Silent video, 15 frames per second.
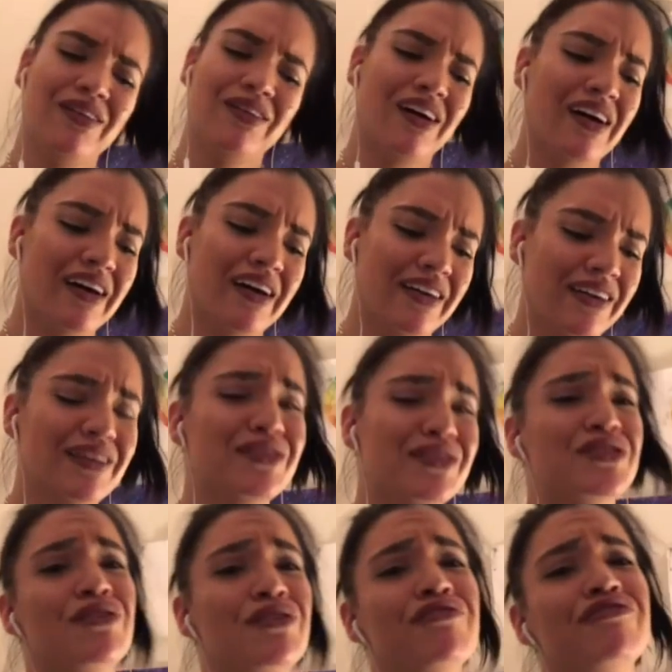God, it's
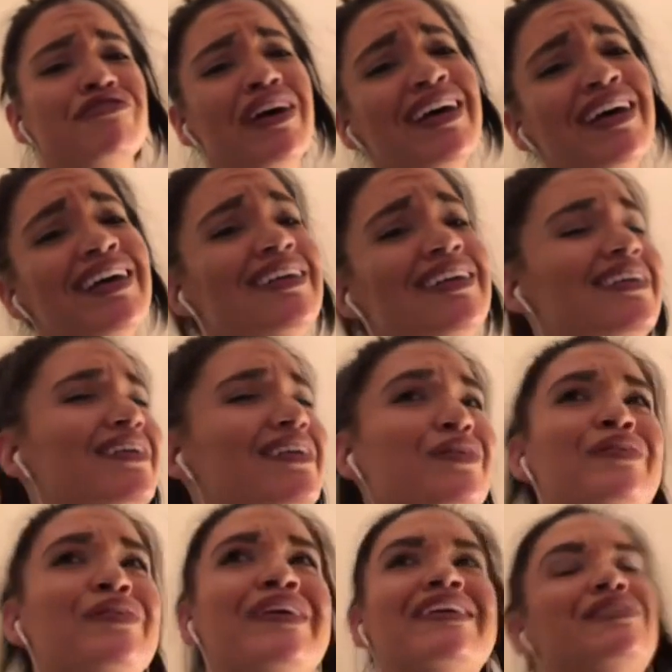so fun. You
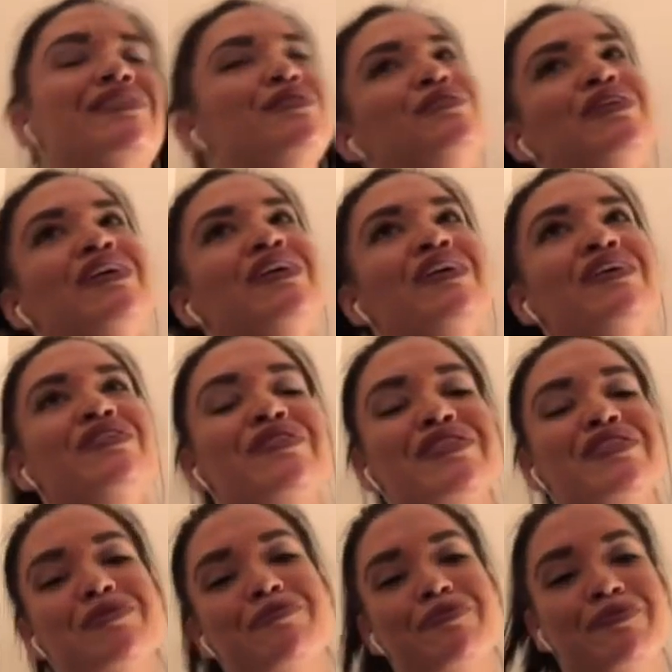know, like you
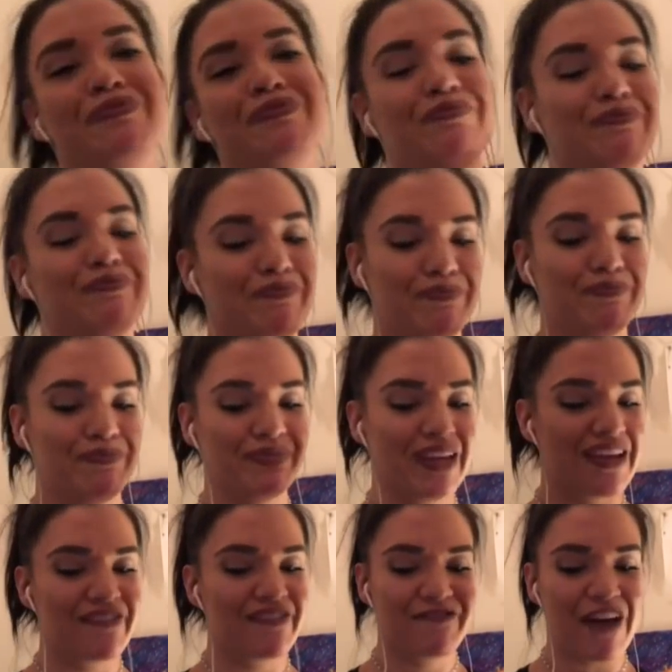get to
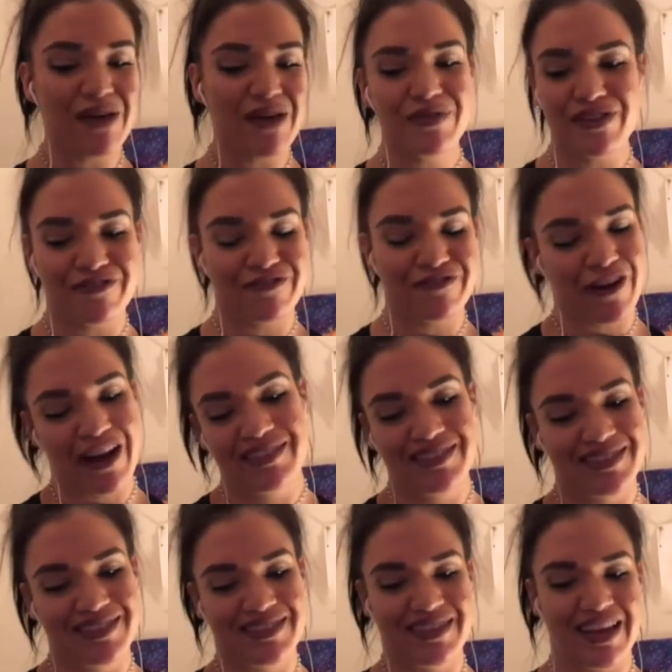like fight with your
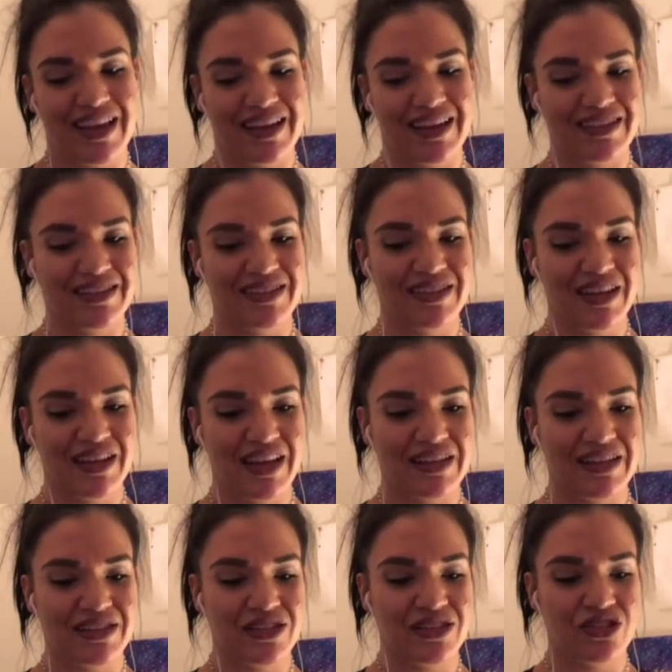friends, and
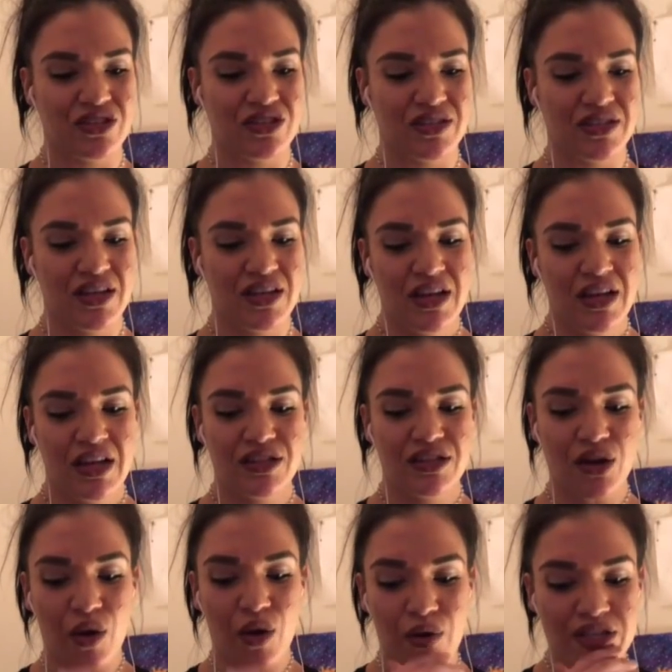it's just, it's
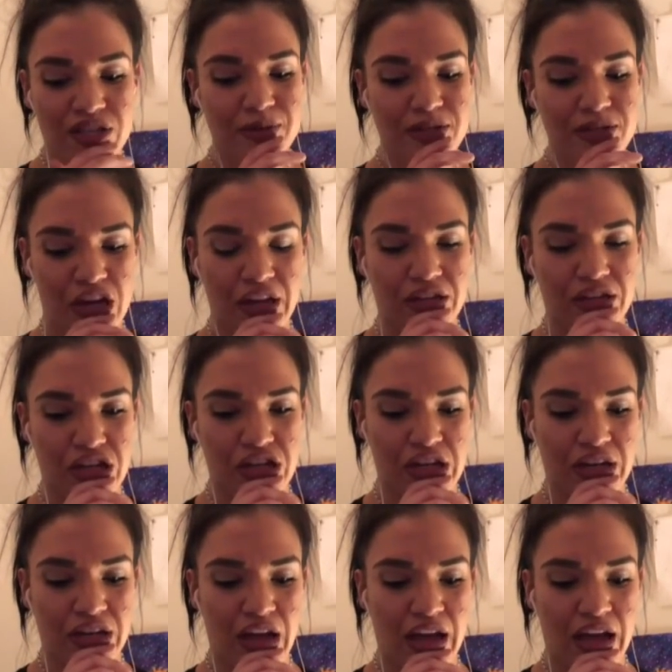always been challenging.